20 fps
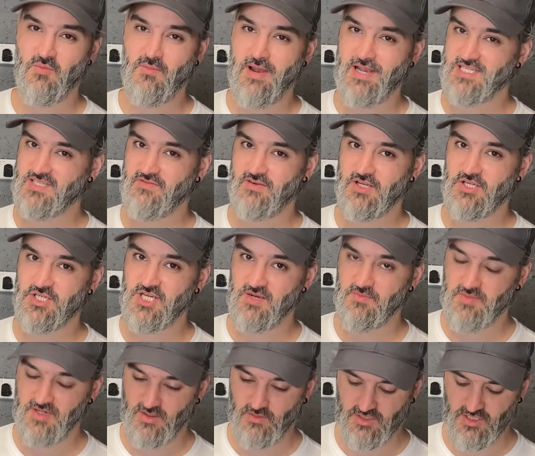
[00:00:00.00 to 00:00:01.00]
massively cheap,
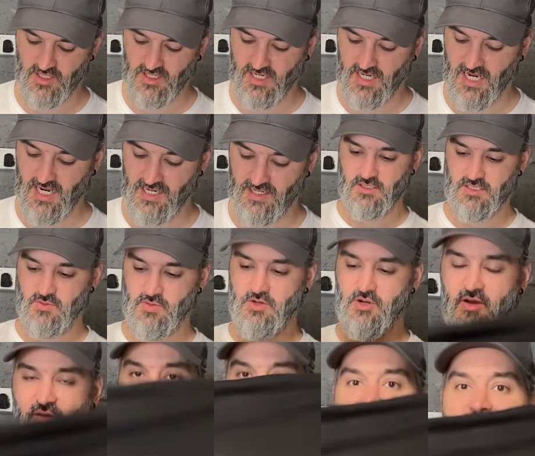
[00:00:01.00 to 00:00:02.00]
but it was okay. So we've
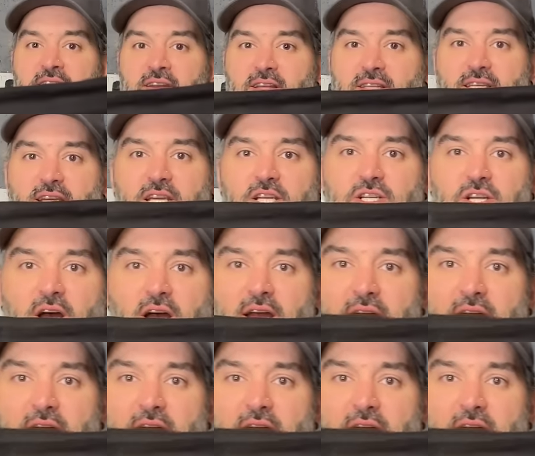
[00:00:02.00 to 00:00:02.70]
got a Fender t-shirt